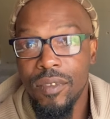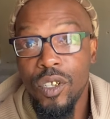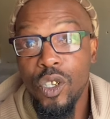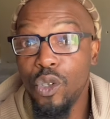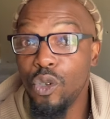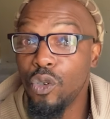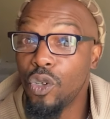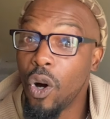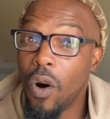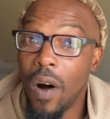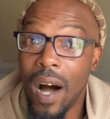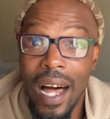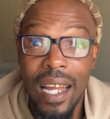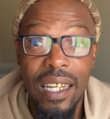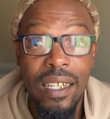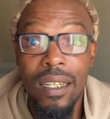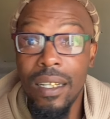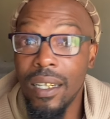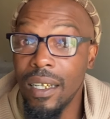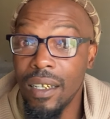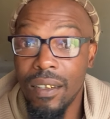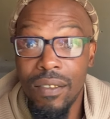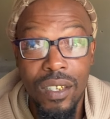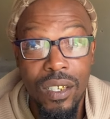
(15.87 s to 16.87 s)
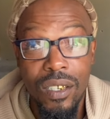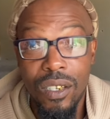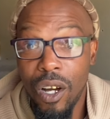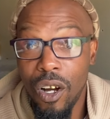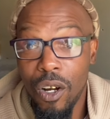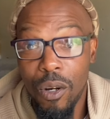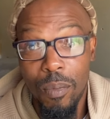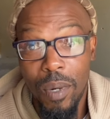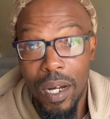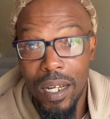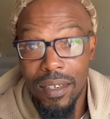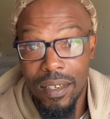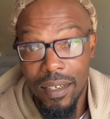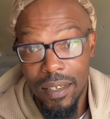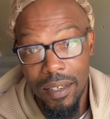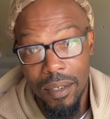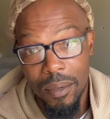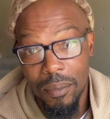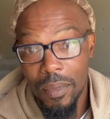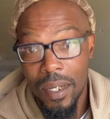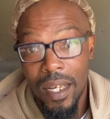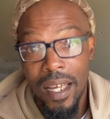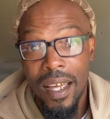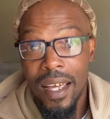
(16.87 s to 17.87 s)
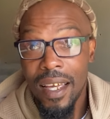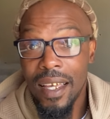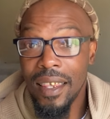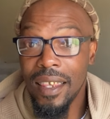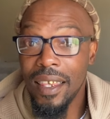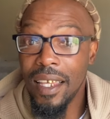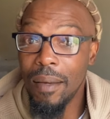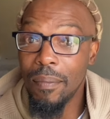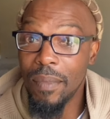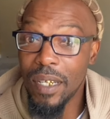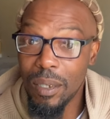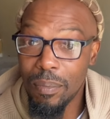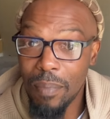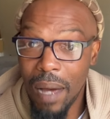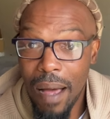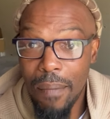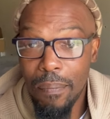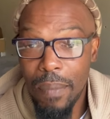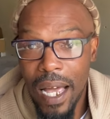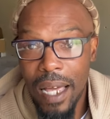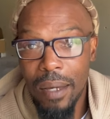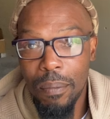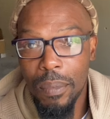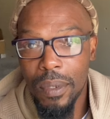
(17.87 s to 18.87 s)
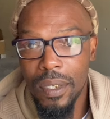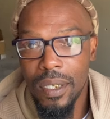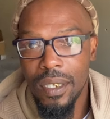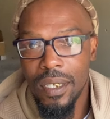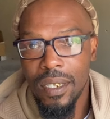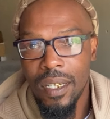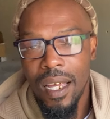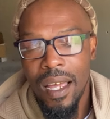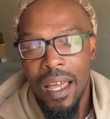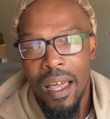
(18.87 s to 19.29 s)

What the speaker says: You know, I love to talk about them. Them is my babies.